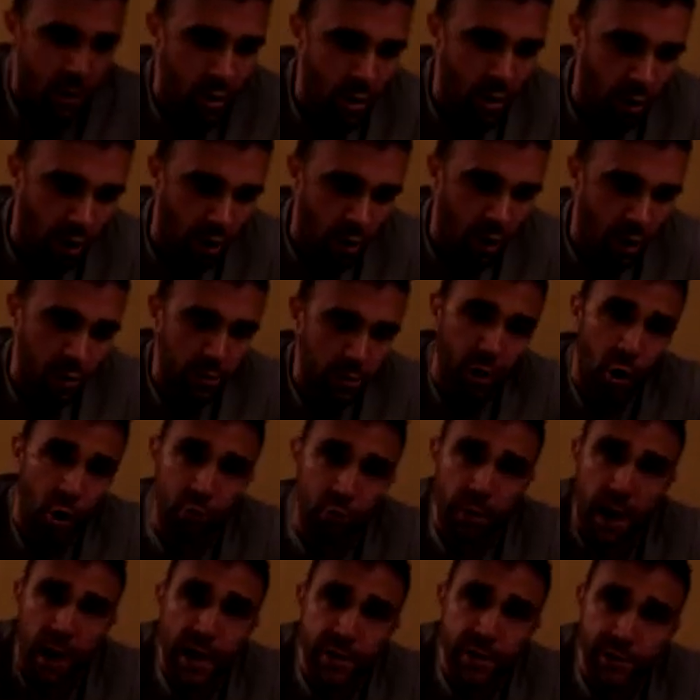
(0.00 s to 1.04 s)
called a
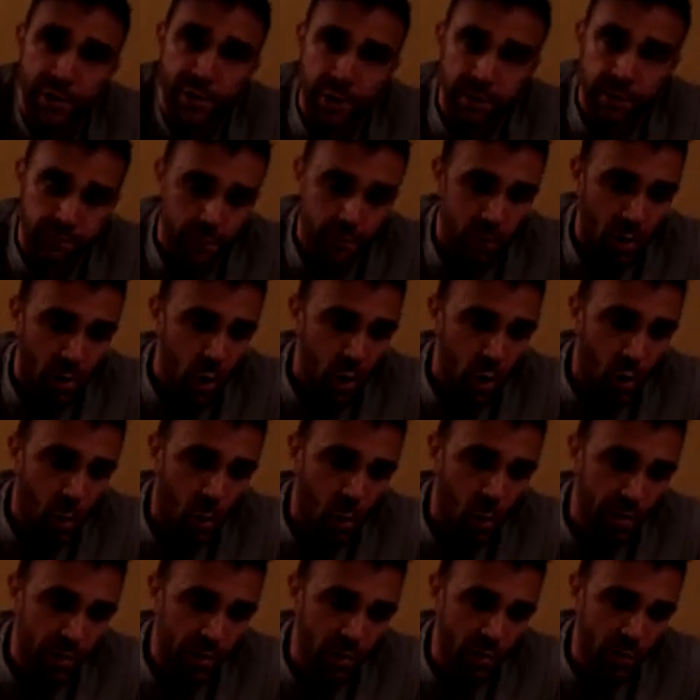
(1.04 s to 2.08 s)
Huarache,
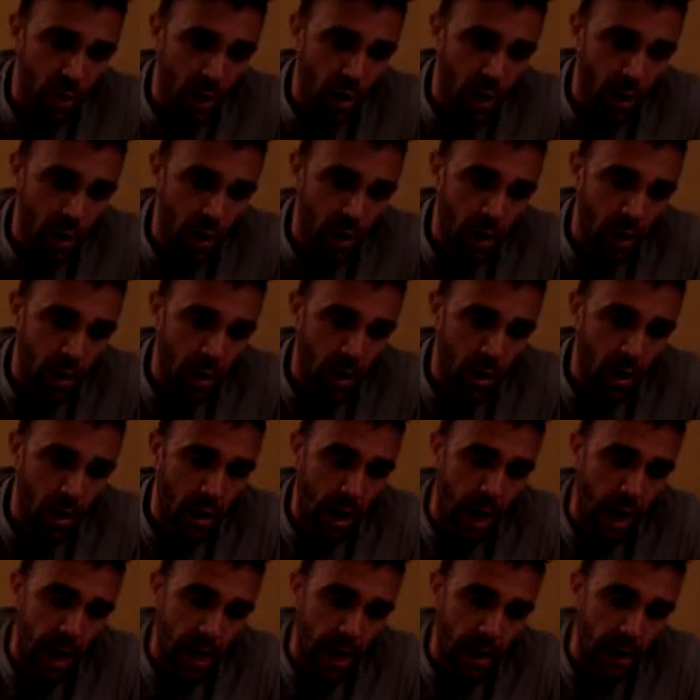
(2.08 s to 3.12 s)
which
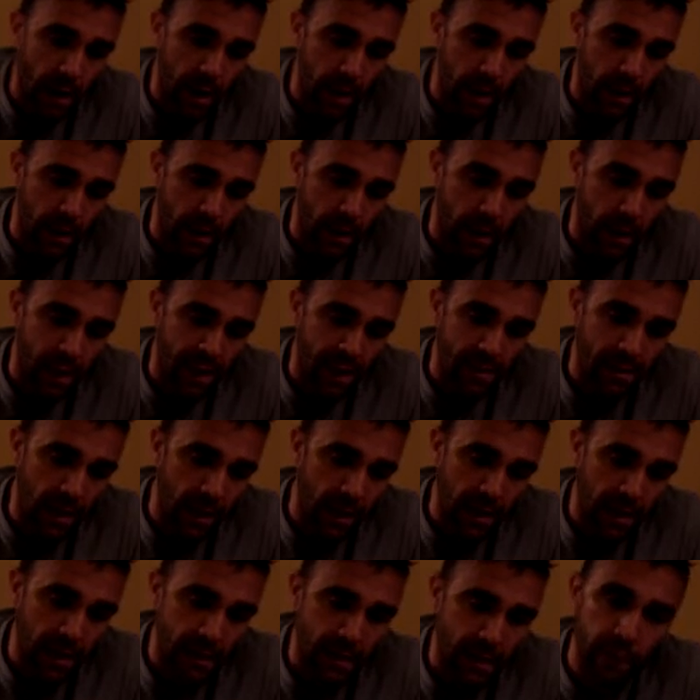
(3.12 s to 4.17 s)
I got the
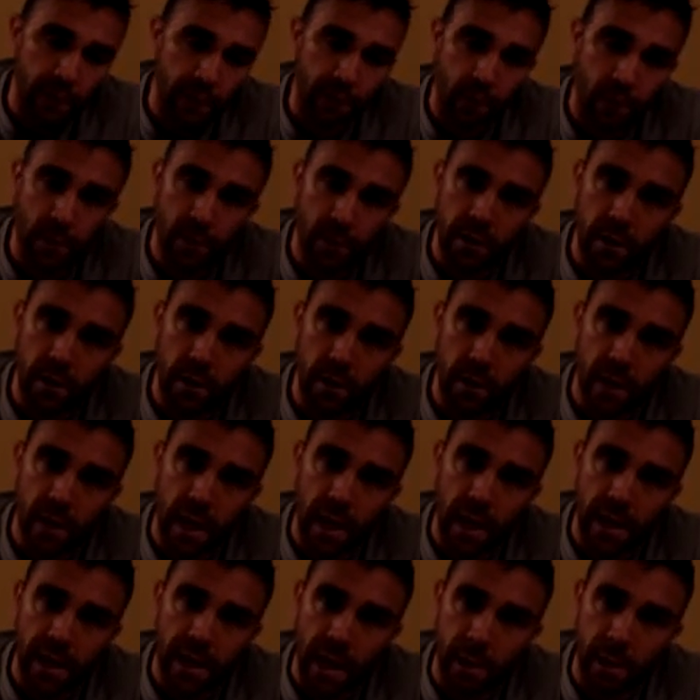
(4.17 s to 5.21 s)
idea from a
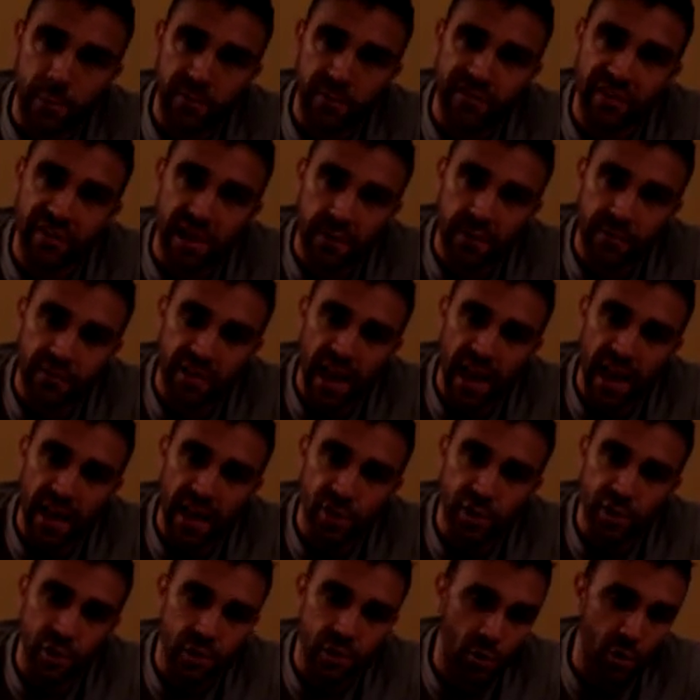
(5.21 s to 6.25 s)
guy named Steve
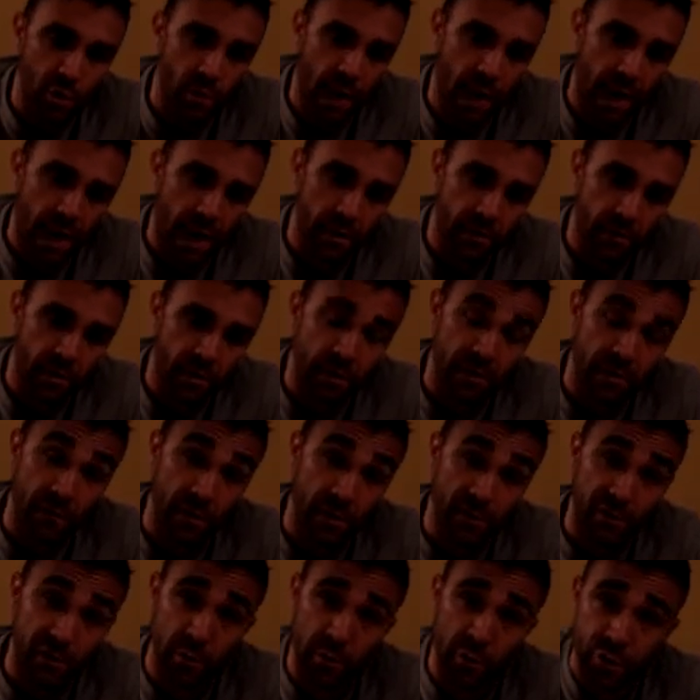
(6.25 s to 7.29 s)
Sashin, who has
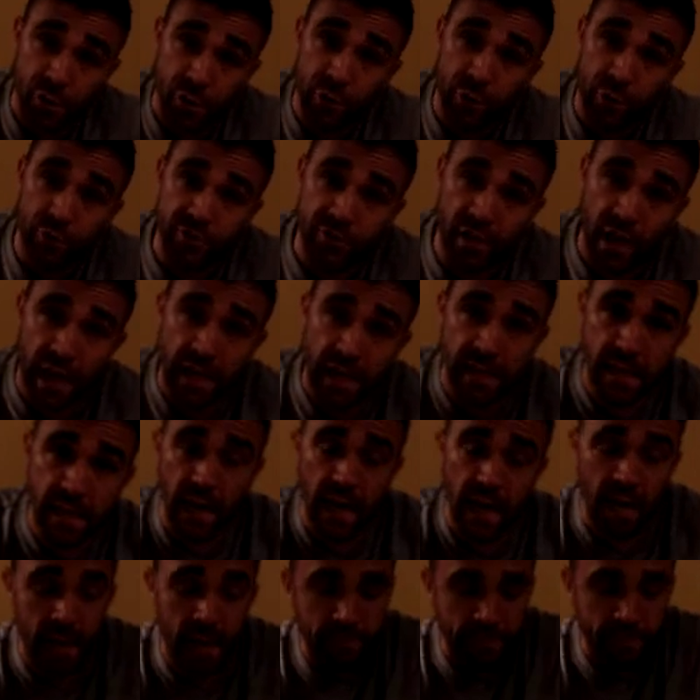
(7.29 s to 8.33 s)

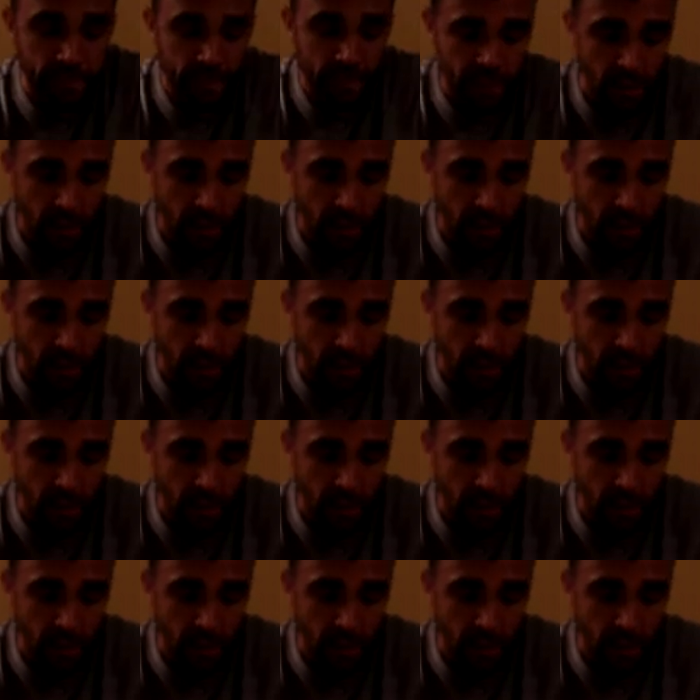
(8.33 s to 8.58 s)
invisibleshoes.com.